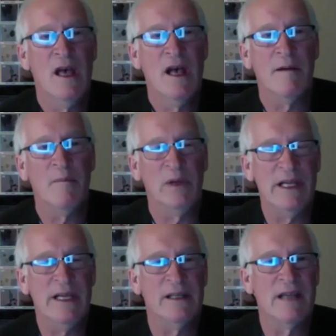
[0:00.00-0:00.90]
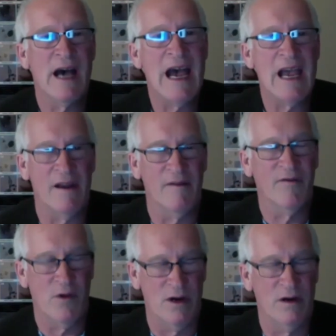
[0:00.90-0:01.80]
complete diet
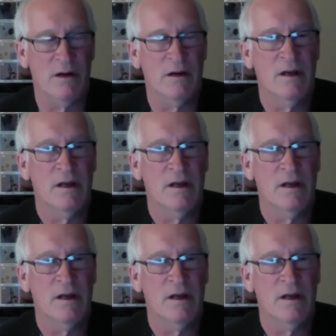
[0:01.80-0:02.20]
for your